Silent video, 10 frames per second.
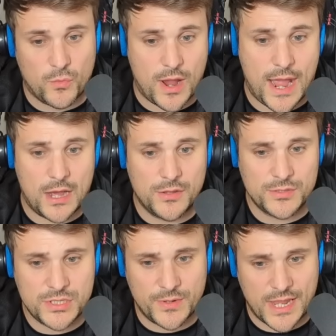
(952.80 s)
Wow,
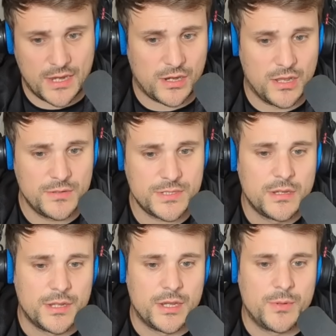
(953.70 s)
those two are getting
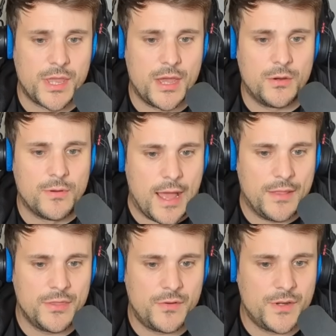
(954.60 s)
close. And here we go.
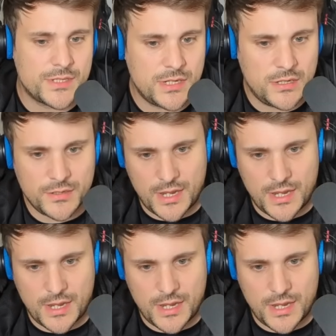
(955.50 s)
And the result